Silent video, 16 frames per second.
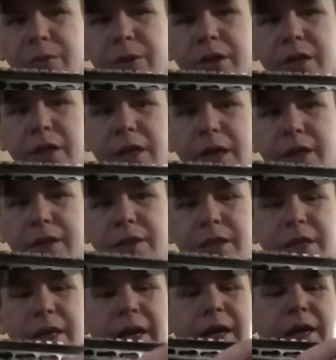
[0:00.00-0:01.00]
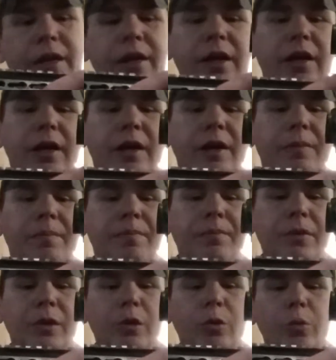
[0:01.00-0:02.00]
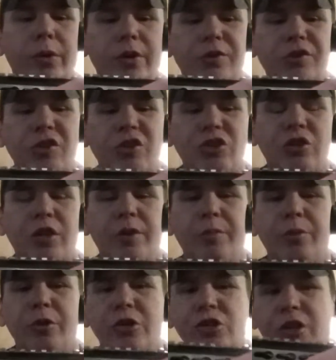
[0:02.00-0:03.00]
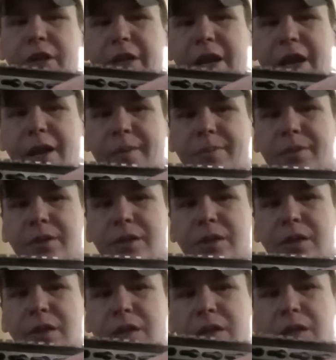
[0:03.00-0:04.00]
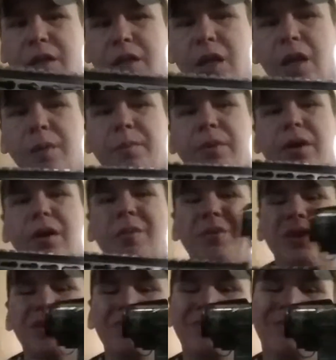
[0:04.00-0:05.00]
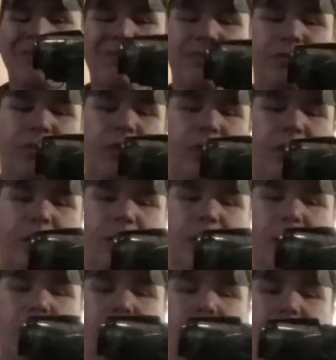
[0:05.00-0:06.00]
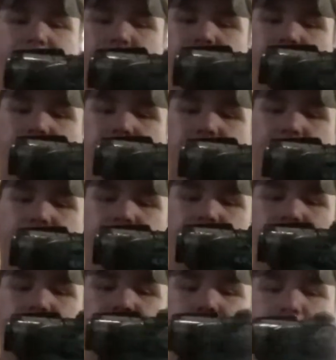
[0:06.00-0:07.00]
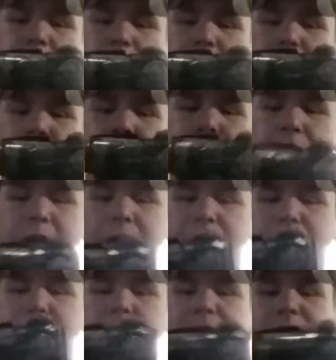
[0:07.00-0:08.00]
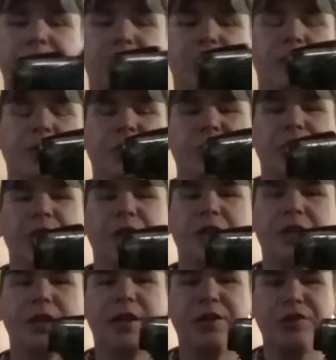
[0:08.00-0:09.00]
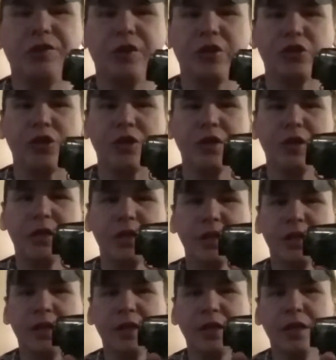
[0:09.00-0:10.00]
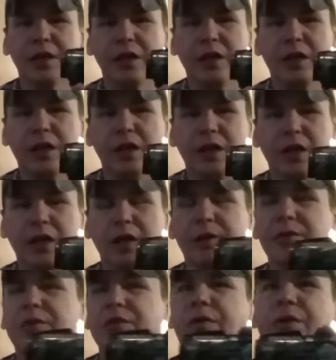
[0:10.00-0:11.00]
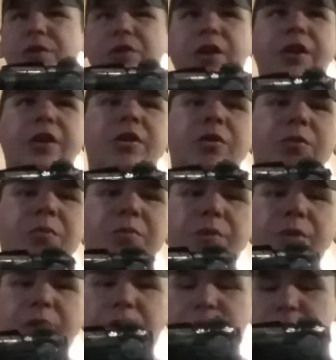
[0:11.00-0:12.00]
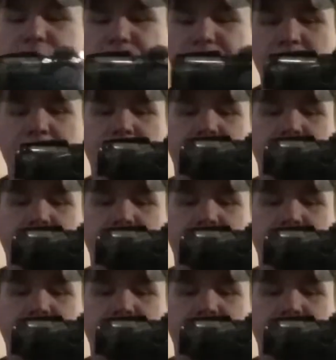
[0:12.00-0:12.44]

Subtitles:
ring? I think it had a little rail section that bridged that gap. But not too many people I think are going to put anything that's going to sit in that section, as far as I know, because